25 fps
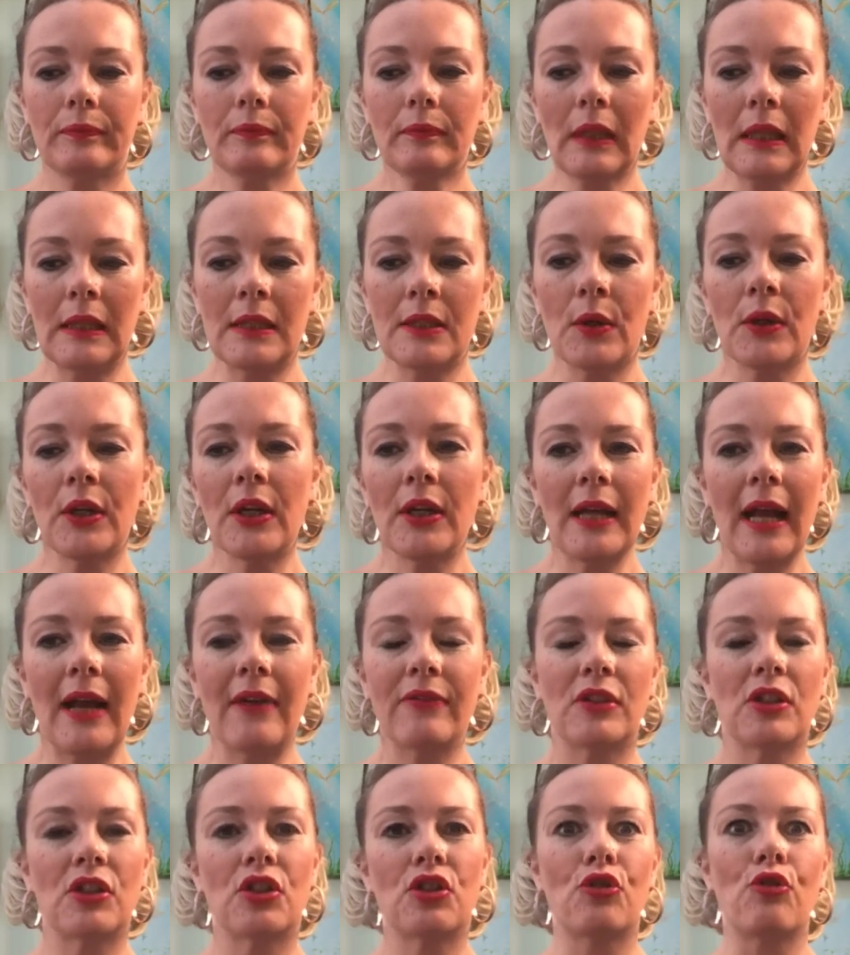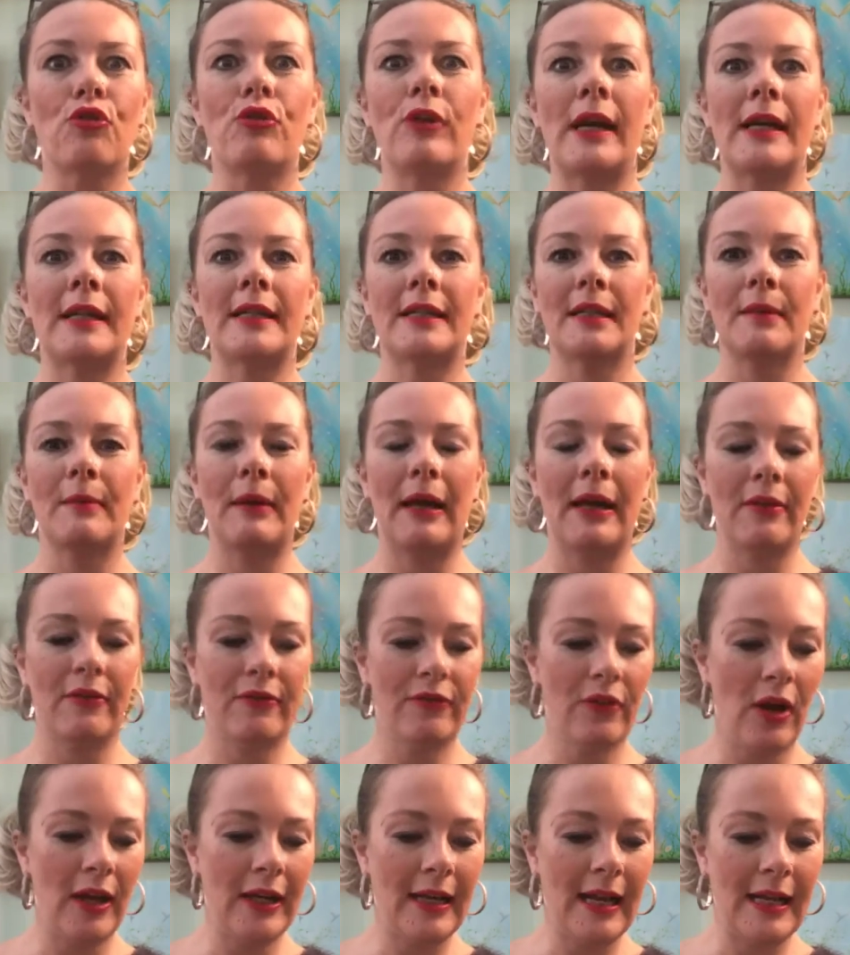so I don't have to stress about the
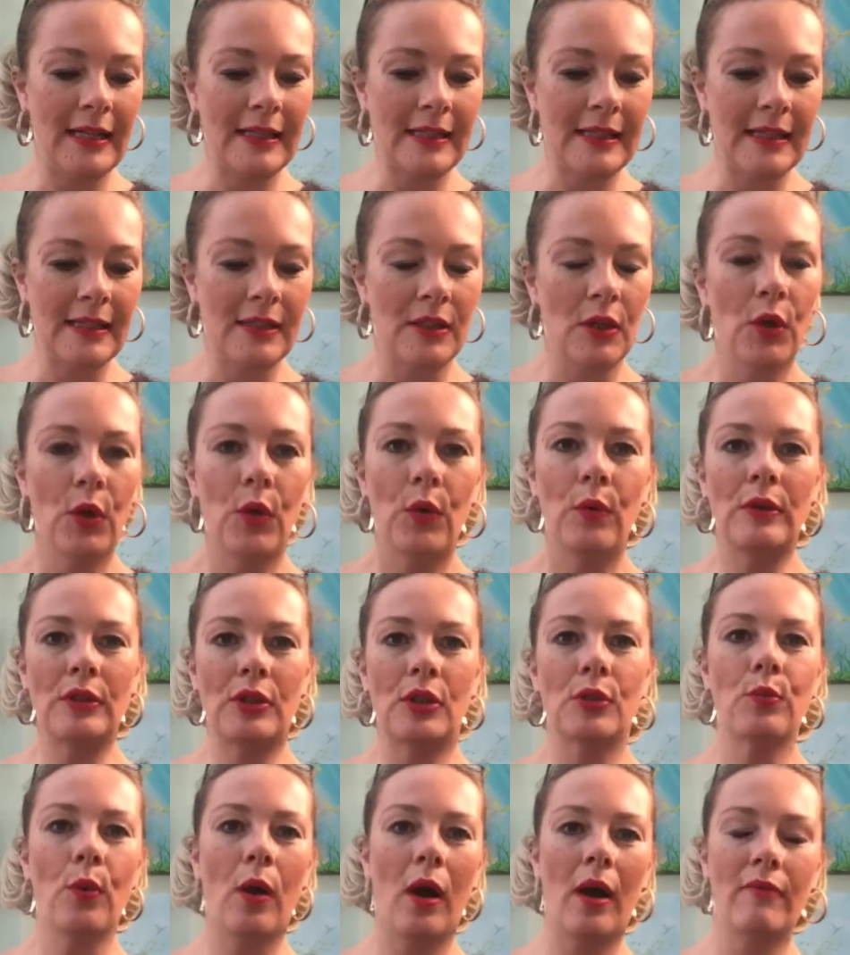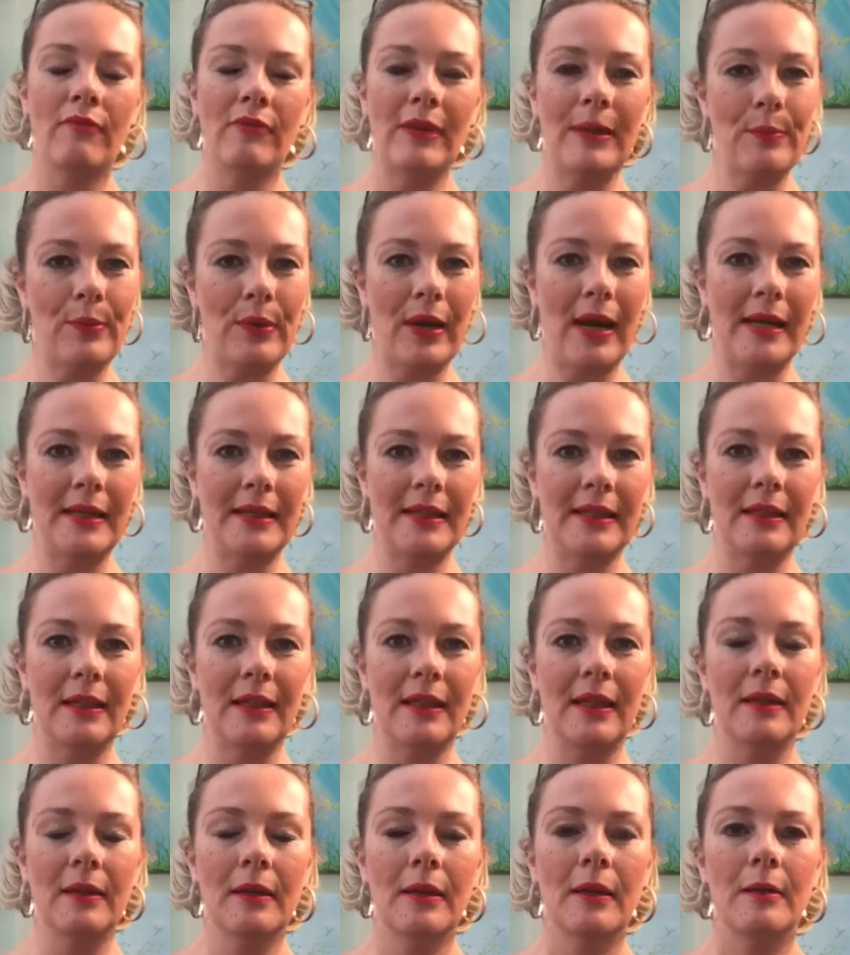finances, which is why I'm rebranding
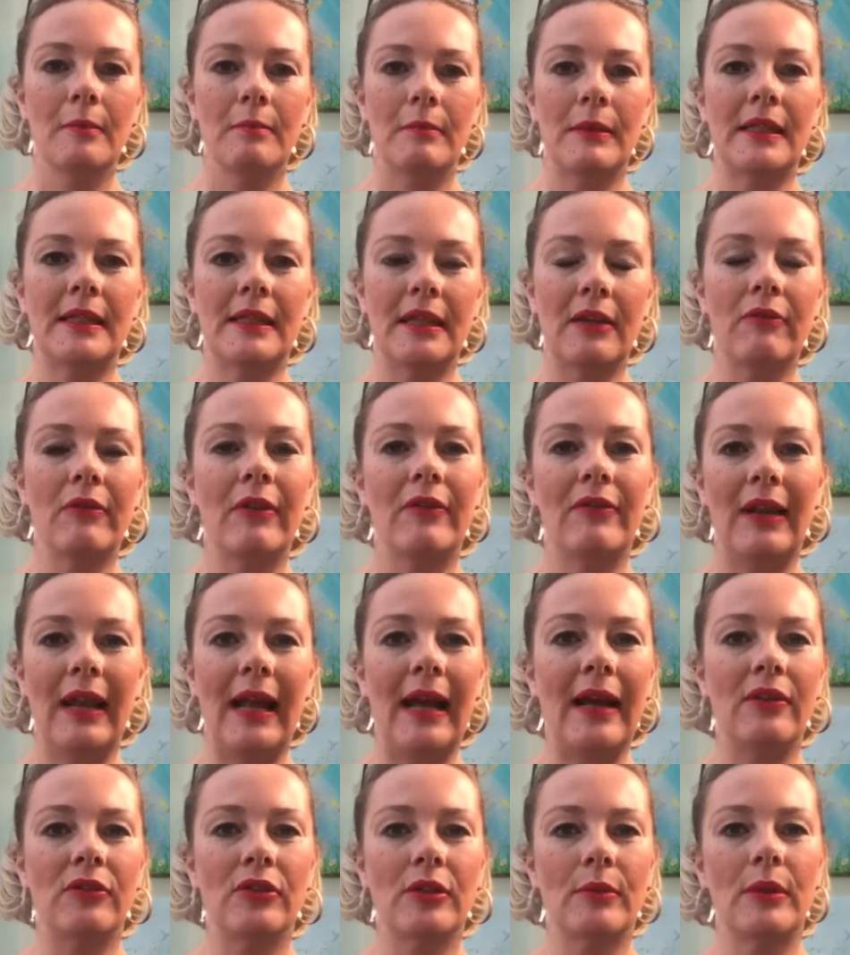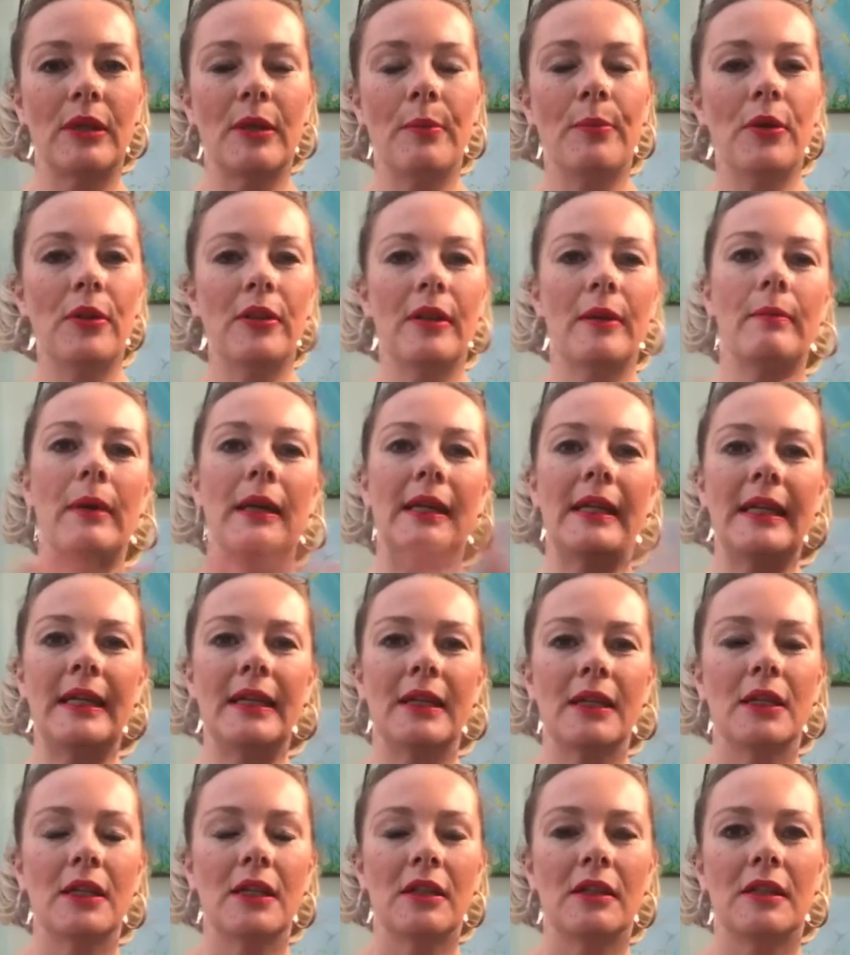the Mystic River Lounge. I'm going to put the money
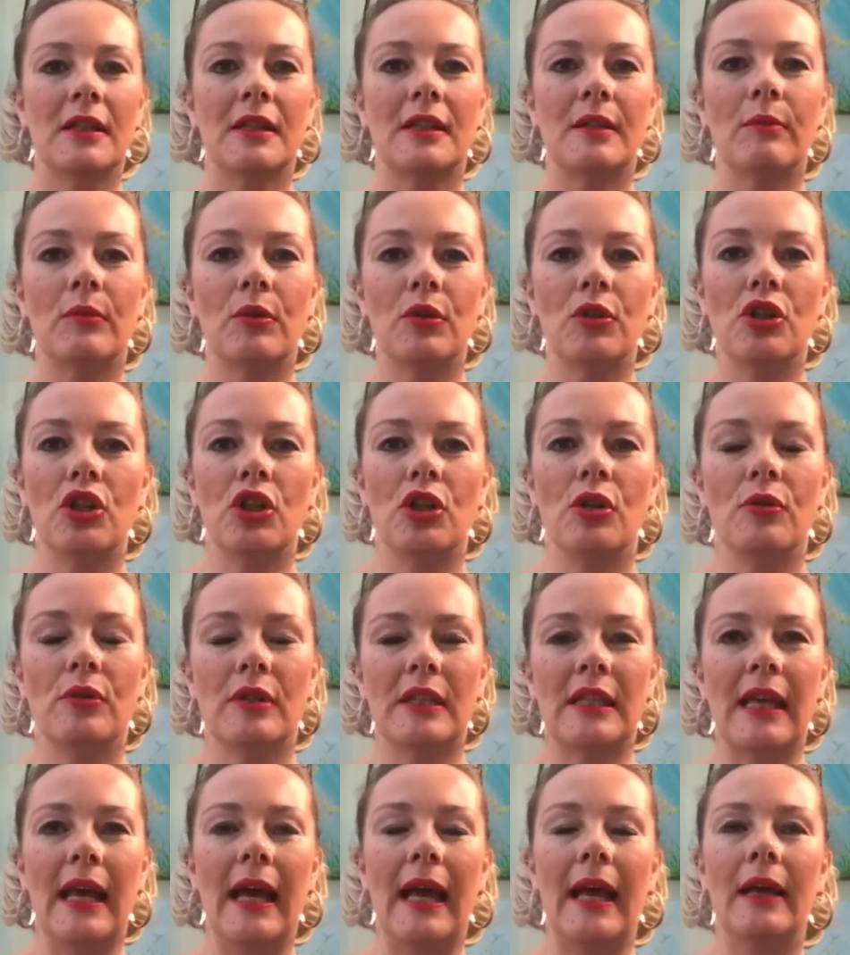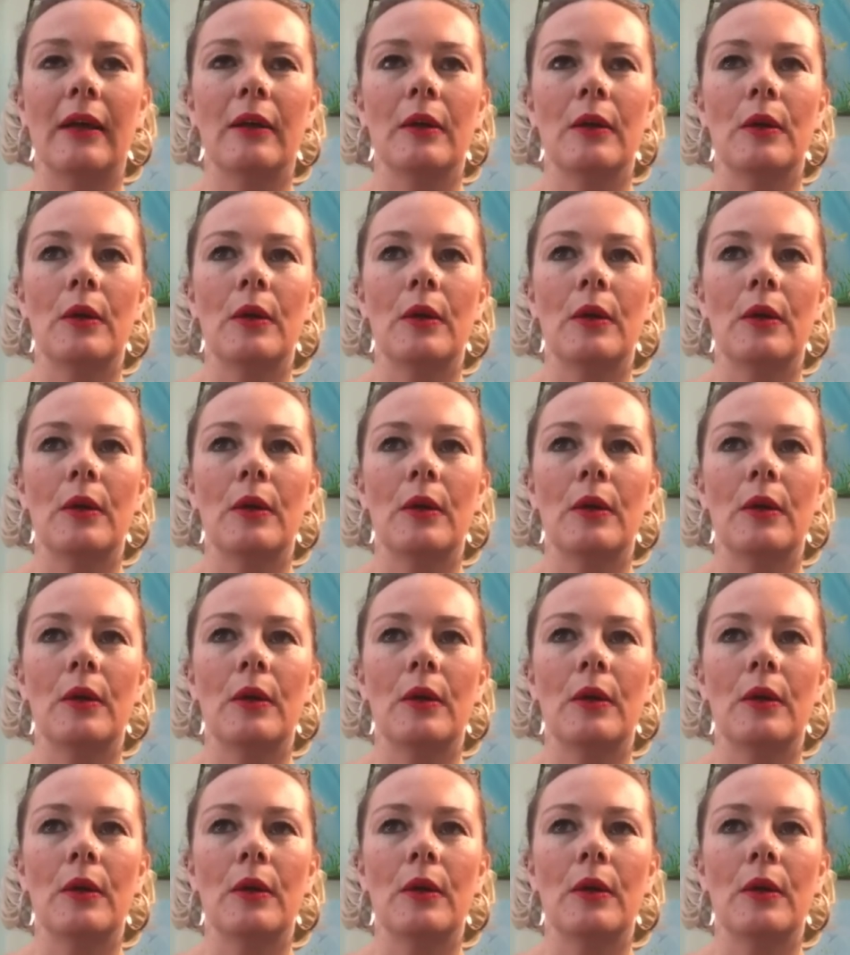to some good use there.